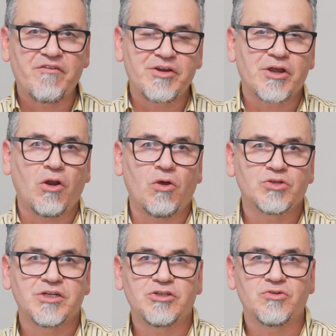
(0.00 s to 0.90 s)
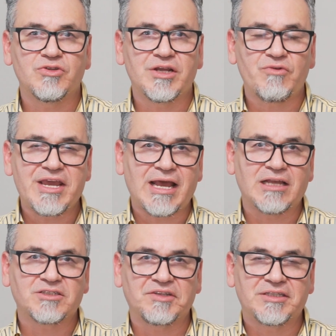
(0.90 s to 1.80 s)
very closely to the
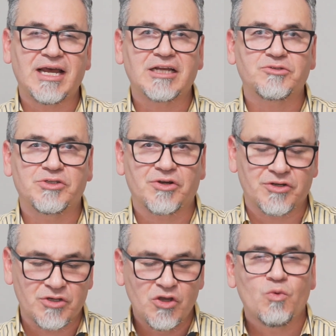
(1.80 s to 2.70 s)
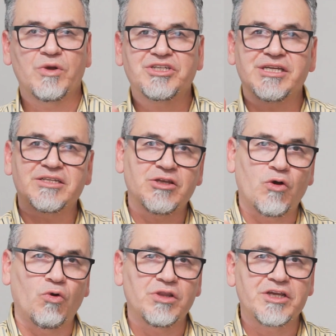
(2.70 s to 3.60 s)
recast of the tax returns, which is the
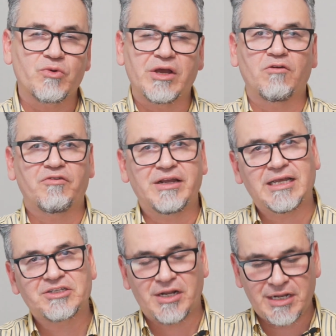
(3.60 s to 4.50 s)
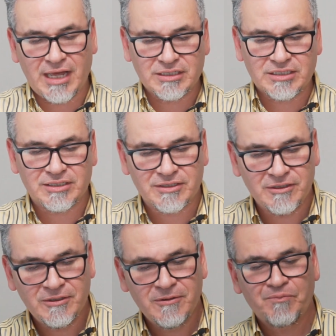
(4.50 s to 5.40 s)
holy grail of financial analysis.
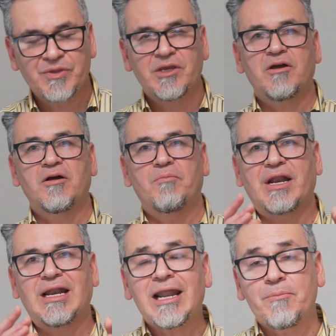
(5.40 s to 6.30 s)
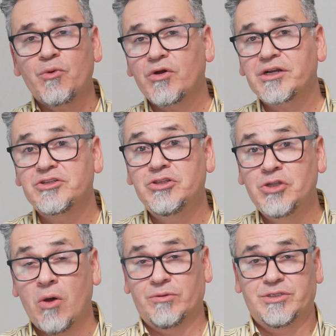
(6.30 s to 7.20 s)
But a lot of brokers
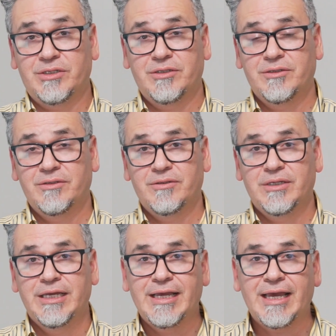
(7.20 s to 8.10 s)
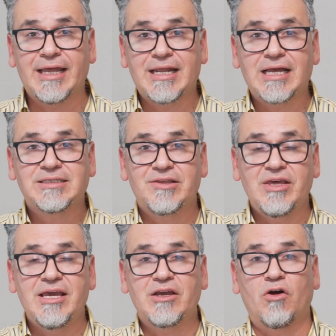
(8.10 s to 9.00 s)
don't. And that's the
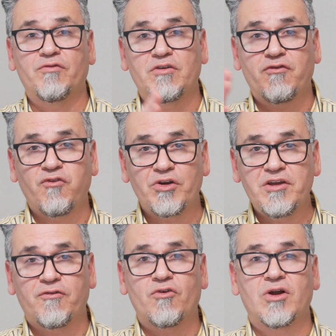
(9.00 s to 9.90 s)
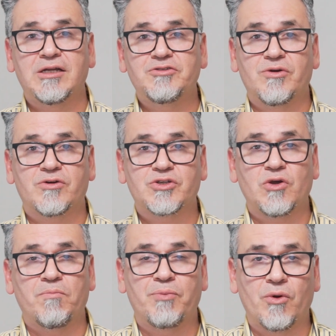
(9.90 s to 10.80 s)
thing. Of the 4,400 or
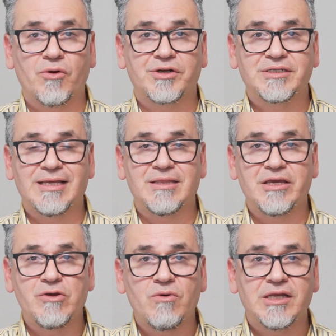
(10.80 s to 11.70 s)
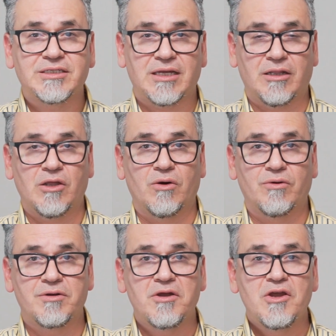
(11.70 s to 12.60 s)
so brokers in the US alone,